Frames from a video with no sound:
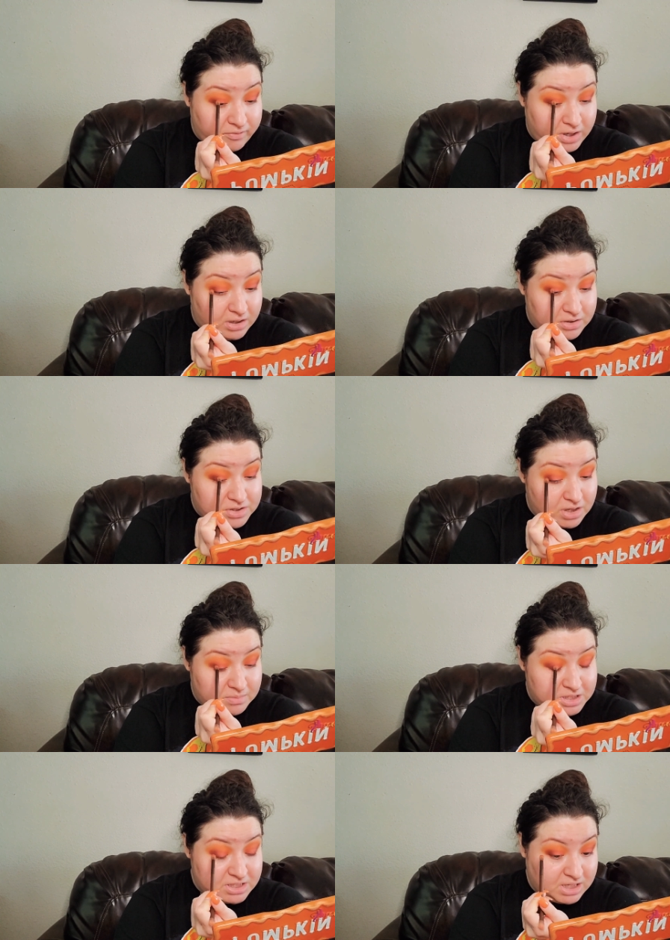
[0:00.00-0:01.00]
find good
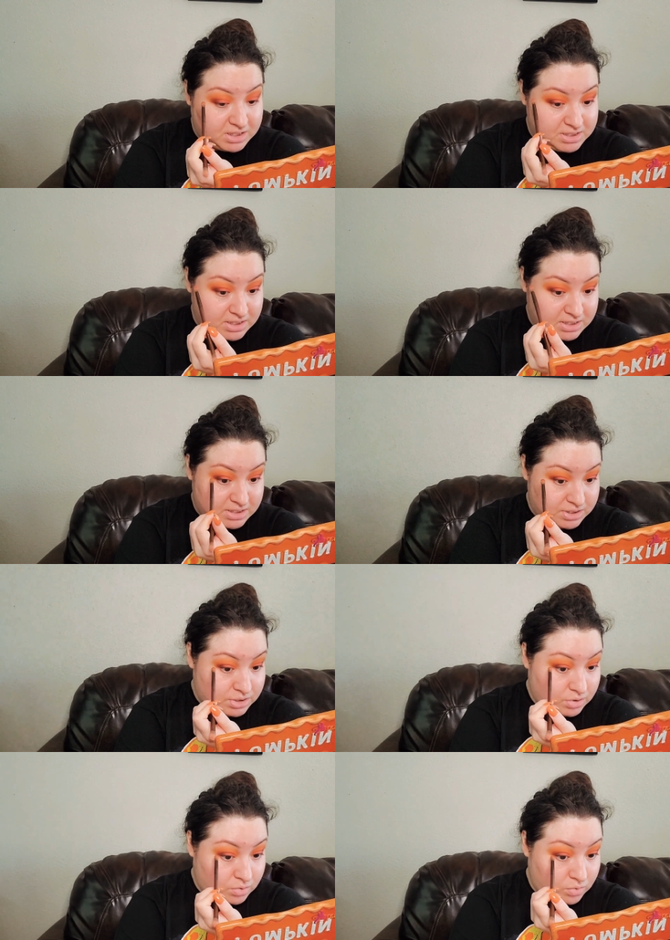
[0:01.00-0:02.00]
jobs in Texas,
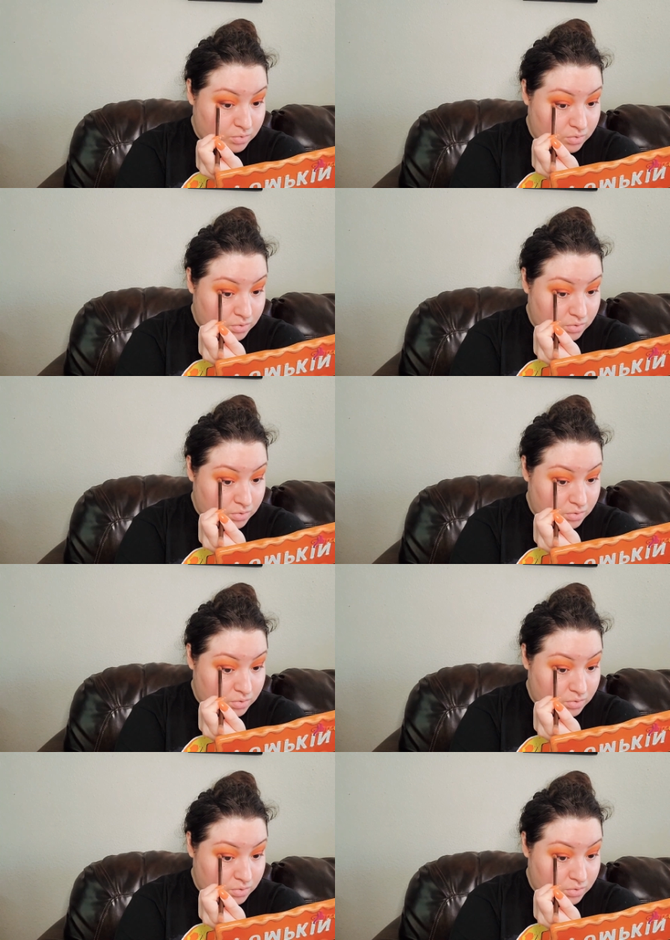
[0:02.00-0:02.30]
so